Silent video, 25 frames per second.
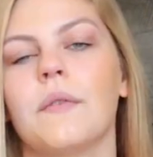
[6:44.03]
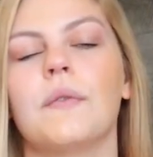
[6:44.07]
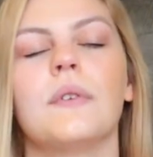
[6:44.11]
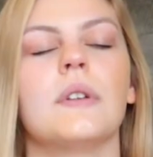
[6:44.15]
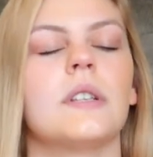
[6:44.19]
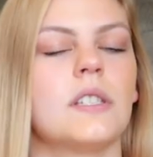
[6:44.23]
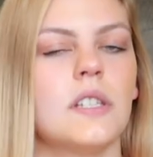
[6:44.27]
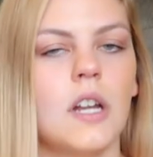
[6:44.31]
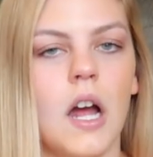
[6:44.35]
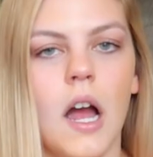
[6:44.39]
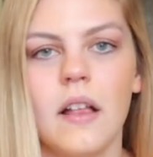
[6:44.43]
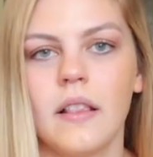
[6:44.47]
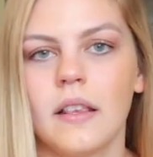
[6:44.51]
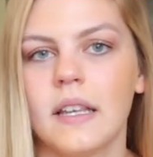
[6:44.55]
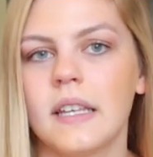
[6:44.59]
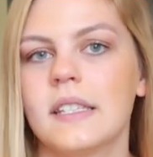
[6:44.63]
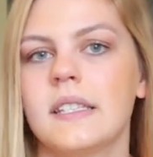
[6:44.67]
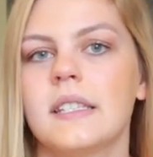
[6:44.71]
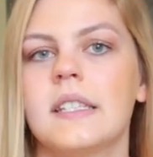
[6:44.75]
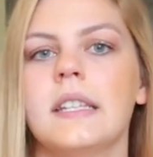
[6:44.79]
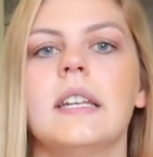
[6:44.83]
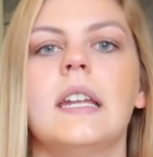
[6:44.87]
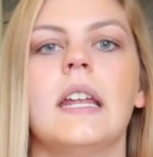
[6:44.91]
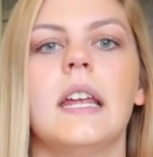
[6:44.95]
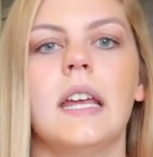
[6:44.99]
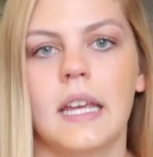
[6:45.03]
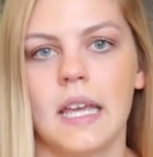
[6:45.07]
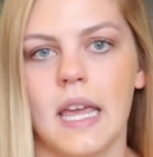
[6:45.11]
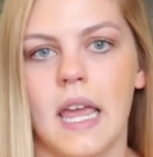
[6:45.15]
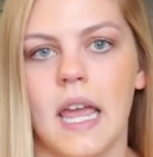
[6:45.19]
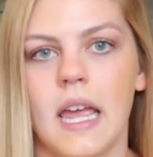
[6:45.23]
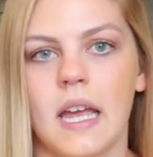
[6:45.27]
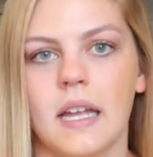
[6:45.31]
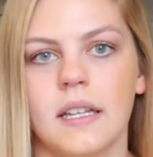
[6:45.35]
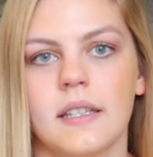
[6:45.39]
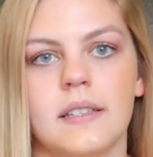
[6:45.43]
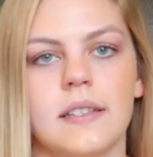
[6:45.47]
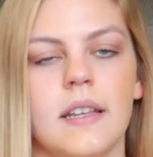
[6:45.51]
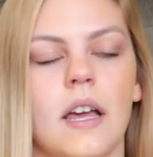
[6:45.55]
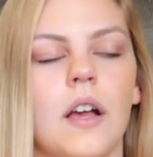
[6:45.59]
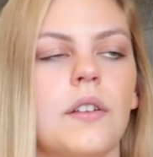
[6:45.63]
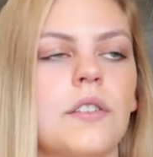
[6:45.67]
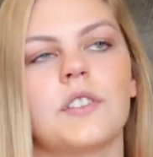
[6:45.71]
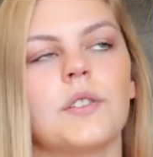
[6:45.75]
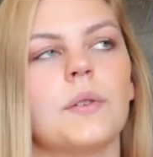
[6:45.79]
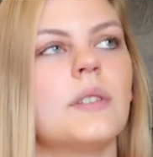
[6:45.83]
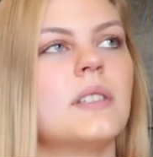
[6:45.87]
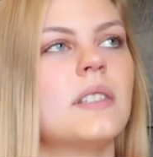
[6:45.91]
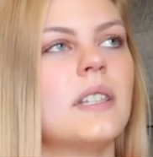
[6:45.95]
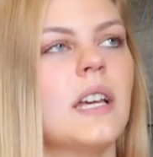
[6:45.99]
If it's not listed, it can't sell.
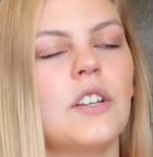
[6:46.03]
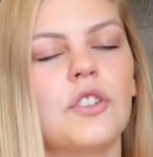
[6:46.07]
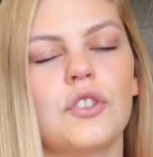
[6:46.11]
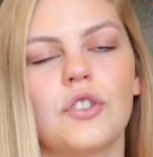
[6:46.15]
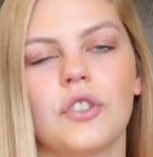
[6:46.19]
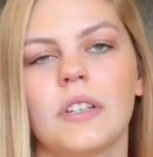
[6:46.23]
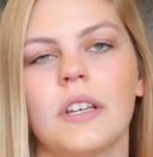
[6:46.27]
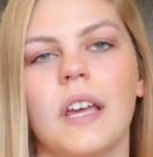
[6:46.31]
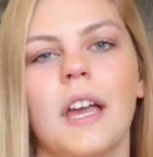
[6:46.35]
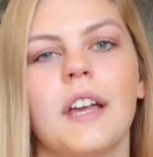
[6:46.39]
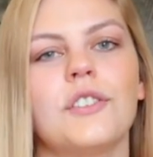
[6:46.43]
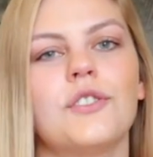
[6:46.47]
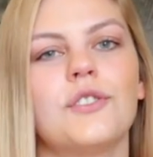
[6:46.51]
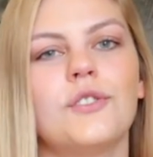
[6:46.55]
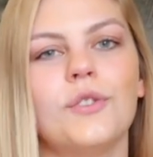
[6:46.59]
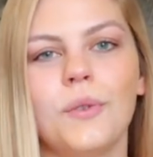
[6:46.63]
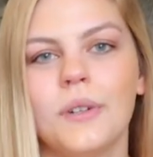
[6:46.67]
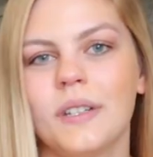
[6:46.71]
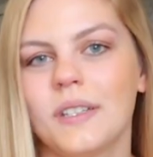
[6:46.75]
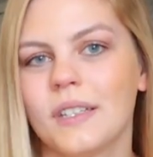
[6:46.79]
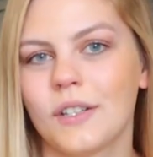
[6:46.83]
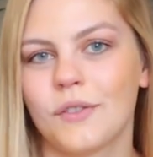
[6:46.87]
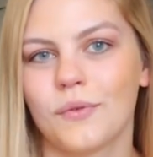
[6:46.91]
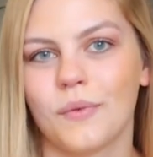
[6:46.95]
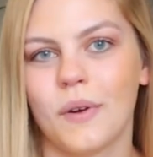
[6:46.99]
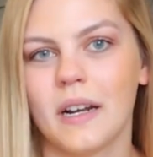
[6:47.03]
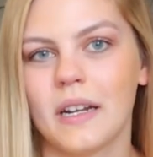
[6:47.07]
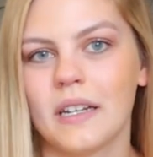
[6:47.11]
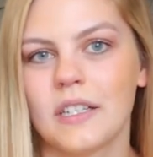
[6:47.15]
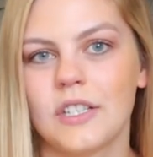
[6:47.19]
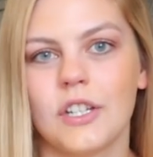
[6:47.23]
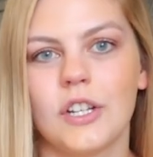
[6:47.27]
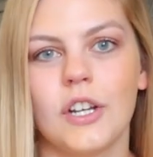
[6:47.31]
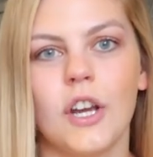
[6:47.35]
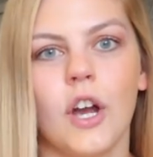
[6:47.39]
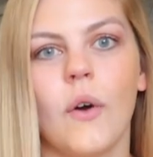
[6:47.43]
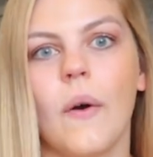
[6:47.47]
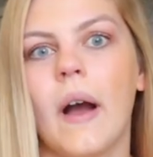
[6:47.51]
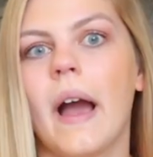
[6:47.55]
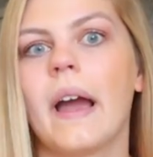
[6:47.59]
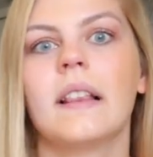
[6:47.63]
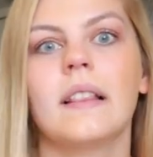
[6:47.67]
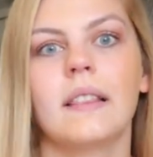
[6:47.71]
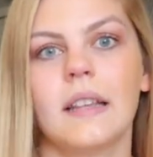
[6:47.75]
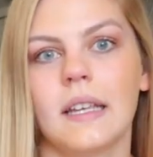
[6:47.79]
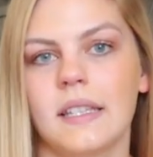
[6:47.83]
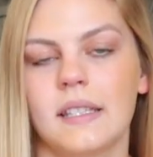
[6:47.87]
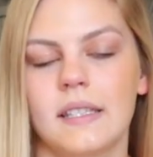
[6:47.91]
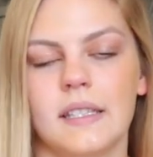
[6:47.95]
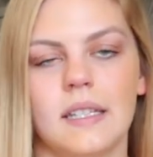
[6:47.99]
So essentially, as soon as it's ready to go, I
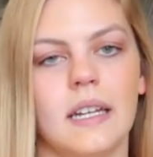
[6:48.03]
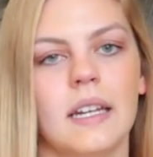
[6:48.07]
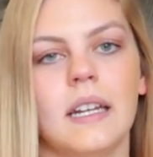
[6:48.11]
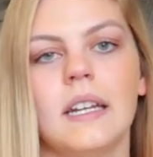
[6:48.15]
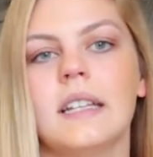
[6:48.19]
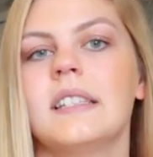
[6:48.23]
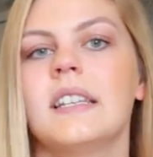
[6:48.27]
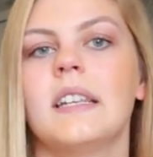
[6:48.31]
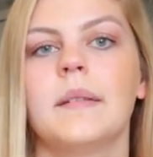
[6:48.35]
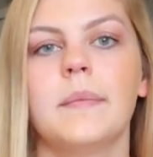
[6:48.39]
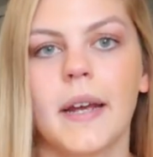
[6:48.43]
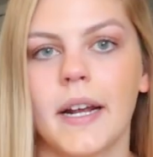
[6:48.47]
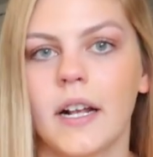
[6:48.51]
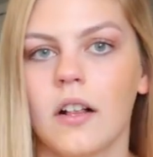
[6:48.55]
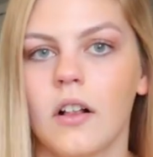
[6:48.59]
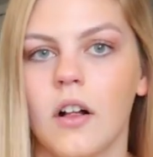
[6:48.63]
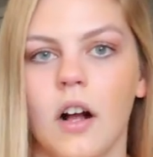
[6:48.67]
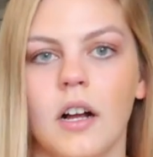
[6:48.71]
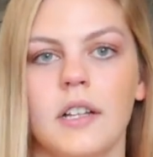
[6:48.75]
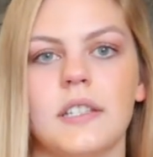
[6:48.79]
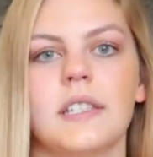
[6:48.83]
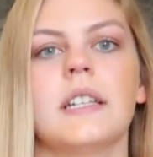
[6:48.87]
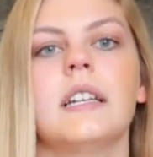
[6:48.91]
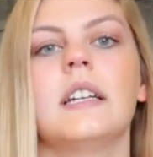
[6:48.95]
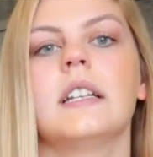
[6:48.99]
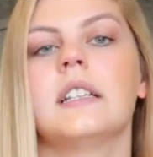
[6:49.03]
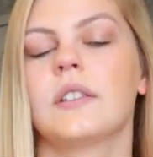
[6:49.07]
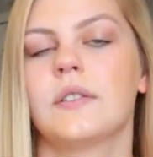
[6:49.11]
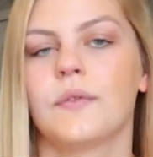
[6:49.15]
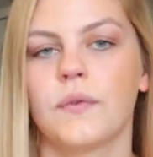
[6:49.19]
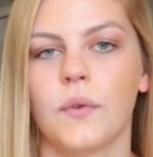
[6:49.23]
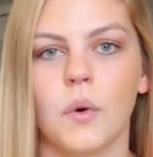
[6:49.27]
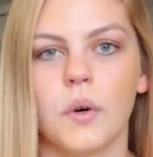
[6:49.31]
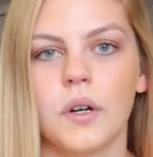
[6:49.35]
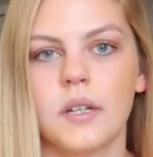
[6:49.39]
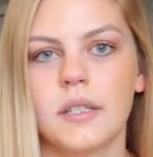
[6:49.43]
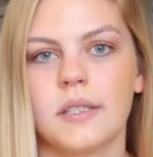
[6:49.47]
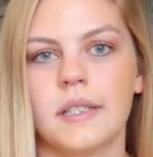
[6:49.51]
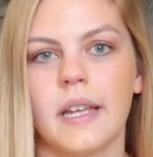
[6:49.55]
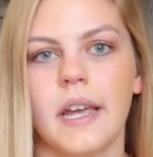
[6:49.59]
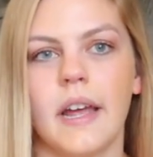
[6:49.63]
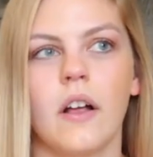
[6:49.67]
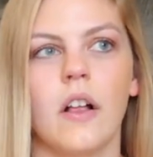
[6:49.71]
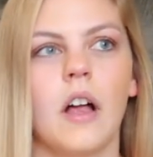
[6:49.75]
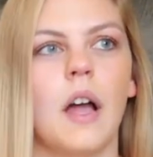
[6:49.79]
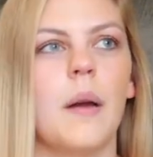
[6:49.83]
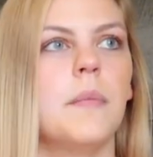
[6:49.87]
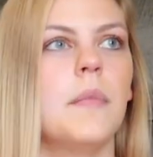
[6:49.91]
list it. It's in my closet, it's for sale.